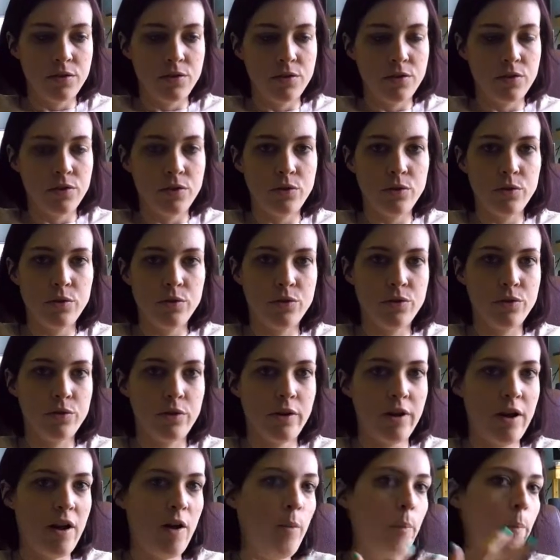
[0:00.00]
to
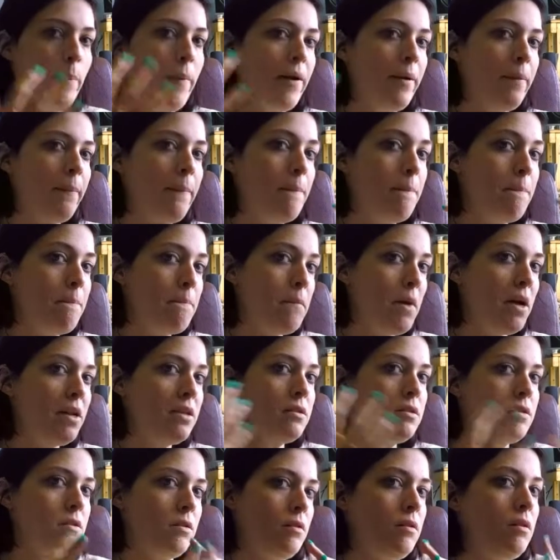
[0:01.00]
sort of help my
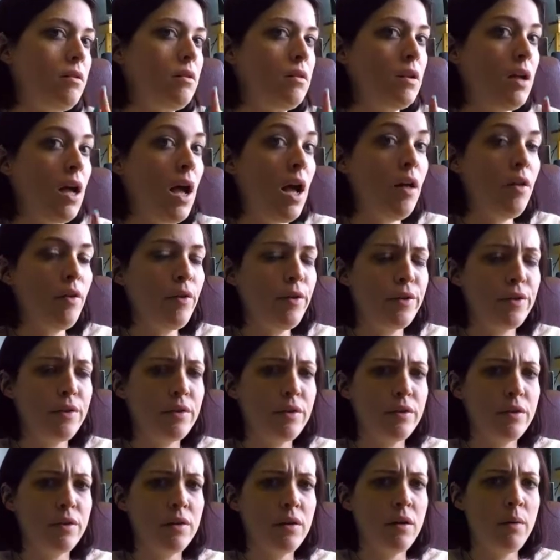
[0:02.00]
mental health
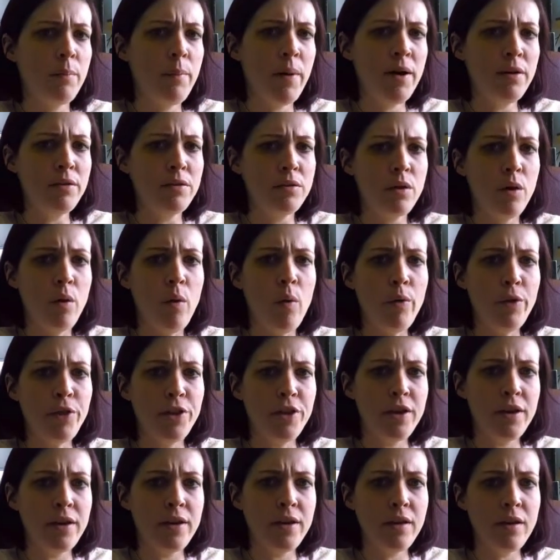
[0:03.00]
about the whole
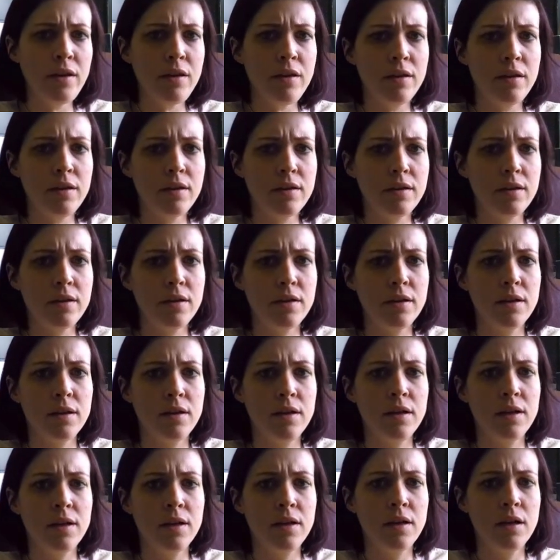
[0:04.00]
thing.
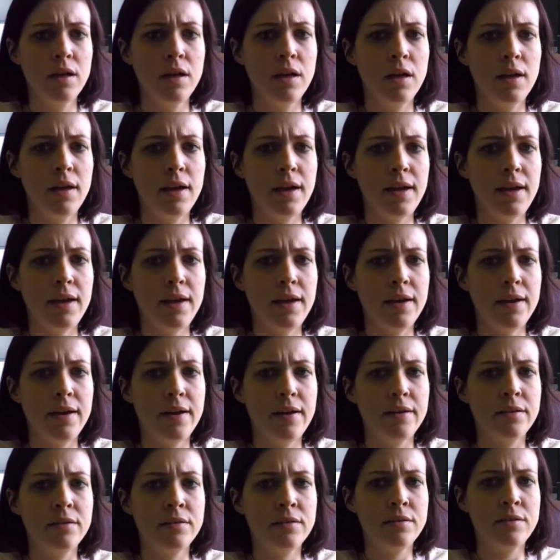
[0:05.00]

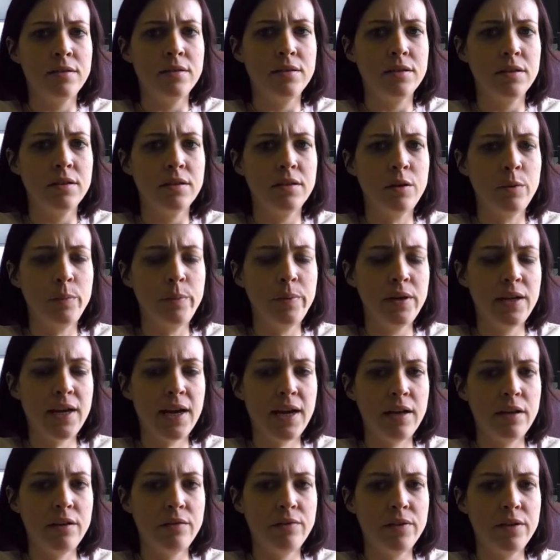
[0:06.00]
And it'll be
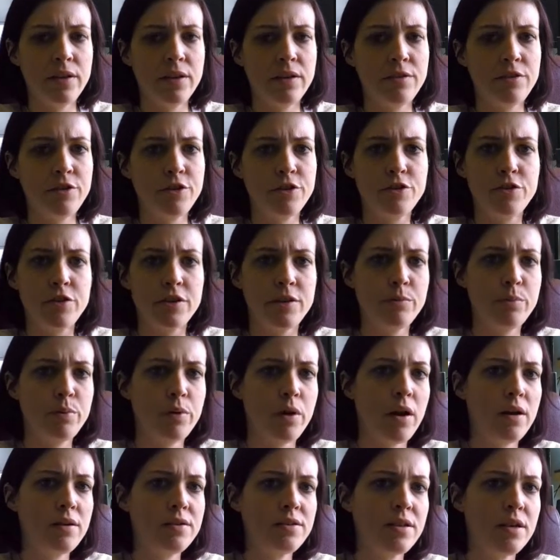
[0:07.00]
kind of an interesting
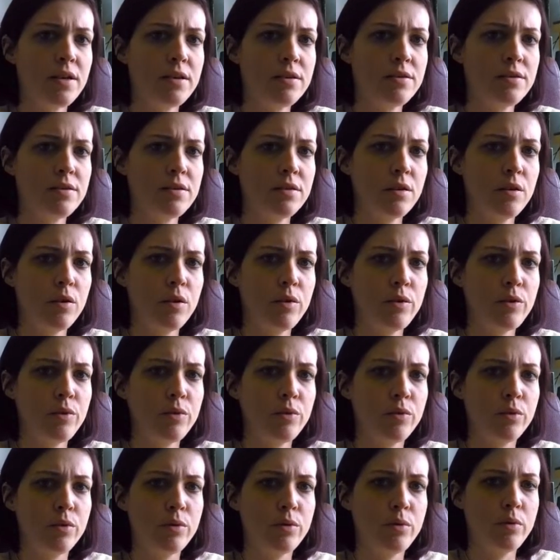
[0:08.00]
process to go
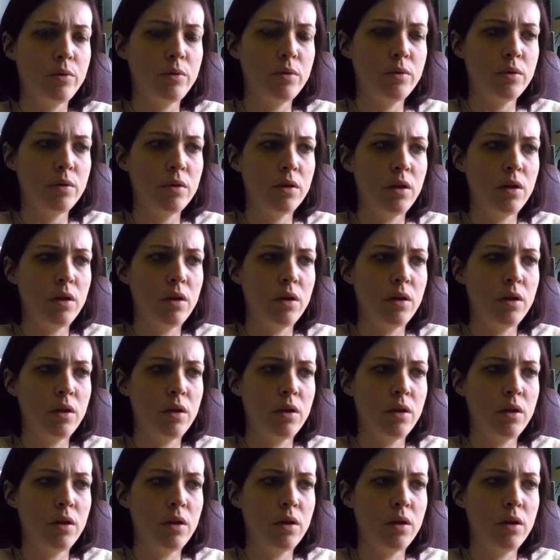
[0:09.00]
through.